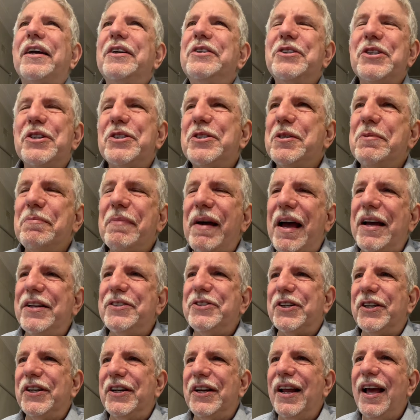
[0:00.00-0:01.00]
I can just
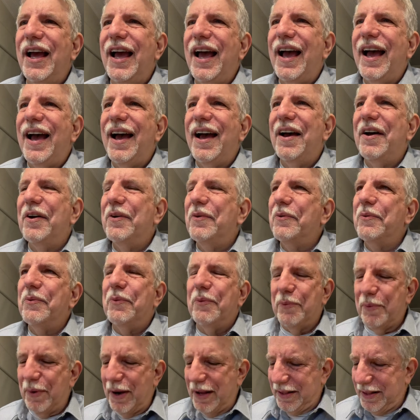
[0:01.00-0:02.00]
imagine
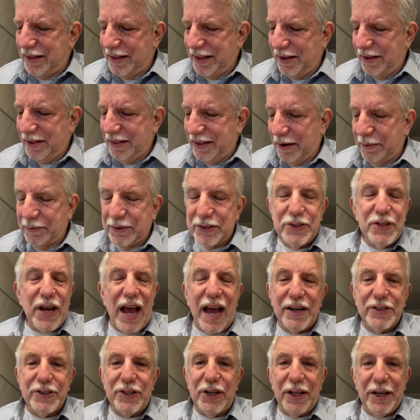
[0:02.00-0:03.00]
Mm-hmm. with, there was
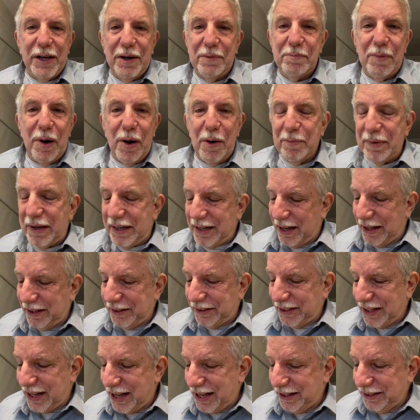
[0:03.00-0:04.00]
actually a moment,
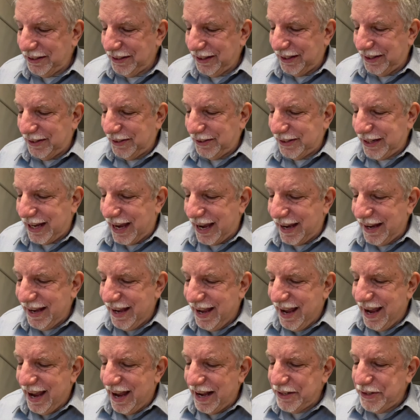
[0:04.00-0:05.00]
a lull. Okay.
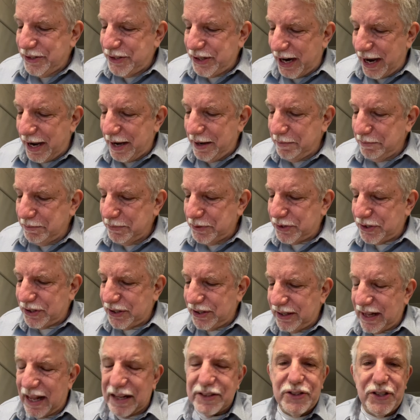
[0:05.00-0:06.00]
And
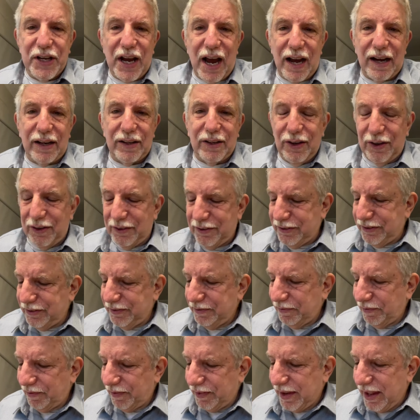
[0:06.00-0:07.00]
James, that's Yaakov,
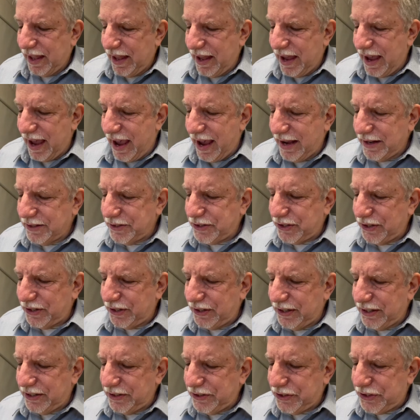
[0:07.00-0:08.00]

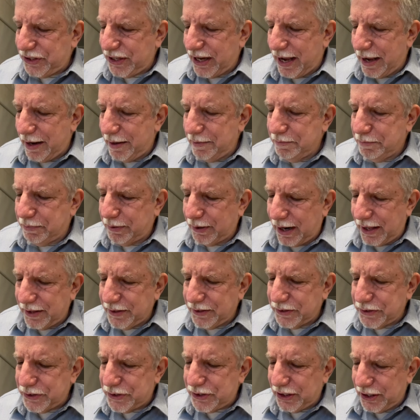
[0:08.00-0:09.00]
answered and said,
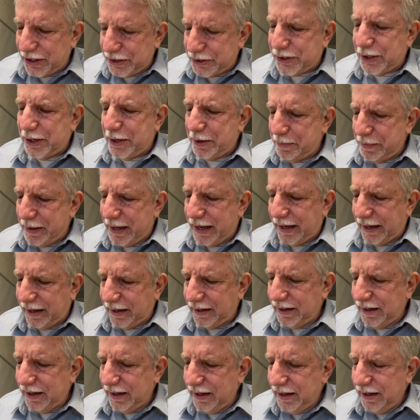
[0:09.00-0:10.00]
Brothers, listen to
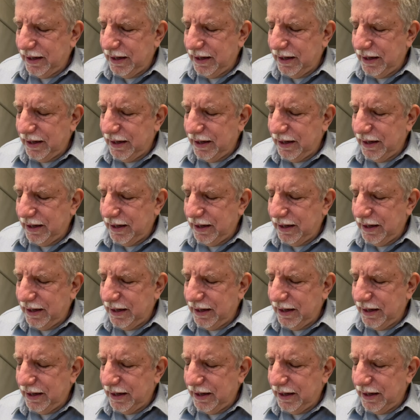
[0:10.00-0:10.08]
me.